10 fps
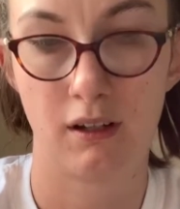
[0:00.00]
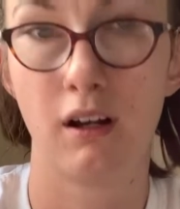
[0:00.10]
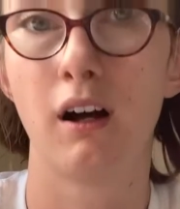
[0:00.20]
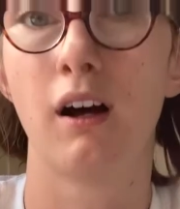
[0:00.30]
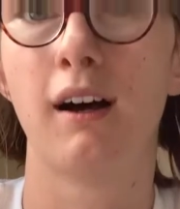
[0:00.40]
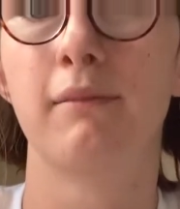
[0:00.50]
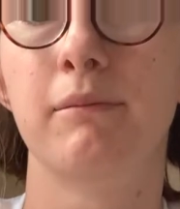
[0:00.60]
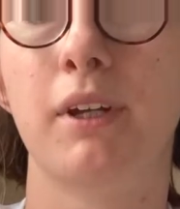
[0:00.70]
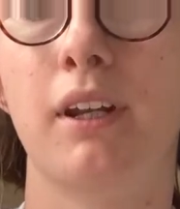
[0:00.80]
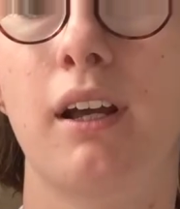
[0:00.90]
I'm
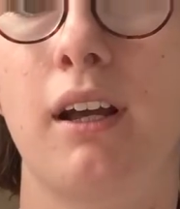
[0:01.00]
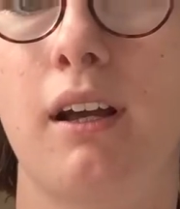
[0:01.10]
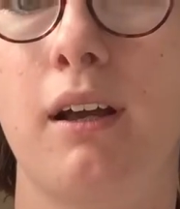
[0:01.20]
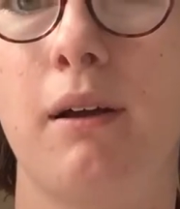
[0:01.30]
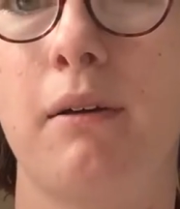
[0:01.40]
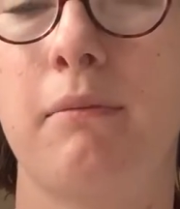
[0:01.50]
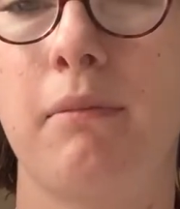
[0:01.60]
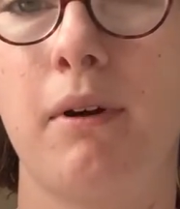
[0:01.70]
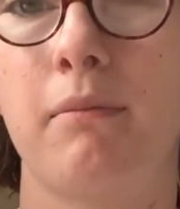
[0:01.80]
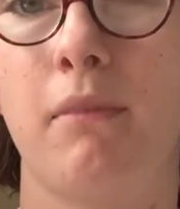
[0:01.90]
going to
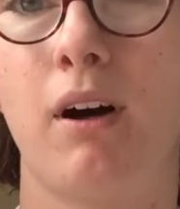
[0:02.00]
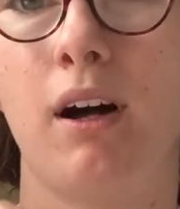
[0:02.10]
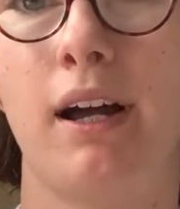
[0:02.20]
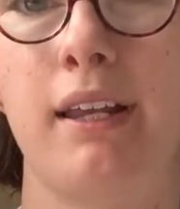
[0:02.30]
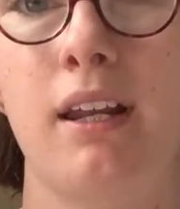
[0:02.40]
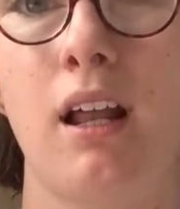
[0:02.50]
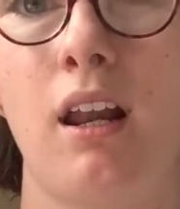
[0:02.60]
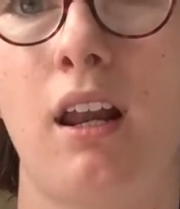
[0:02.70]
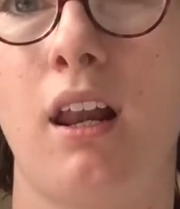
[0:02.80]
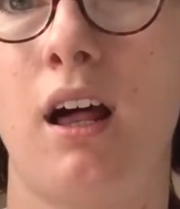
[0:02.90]
put mine
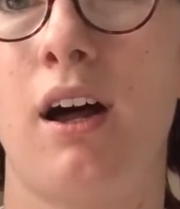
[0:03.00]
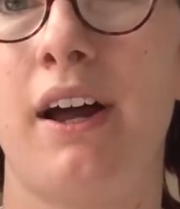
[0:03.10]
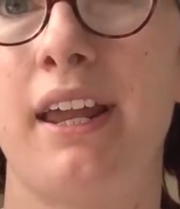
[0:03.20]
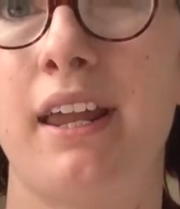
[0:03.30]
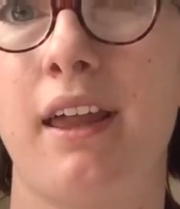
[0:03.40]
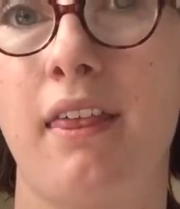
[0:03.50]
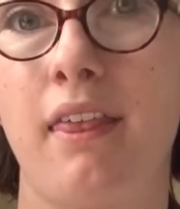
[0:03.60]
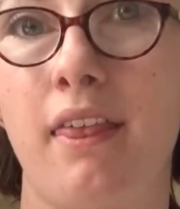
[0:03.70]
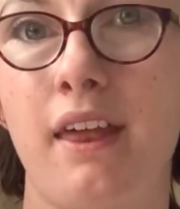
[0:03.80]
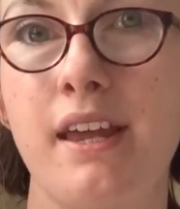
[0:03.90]
like
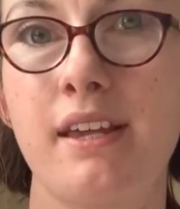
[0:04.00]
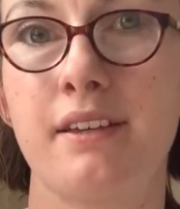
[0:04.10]
this.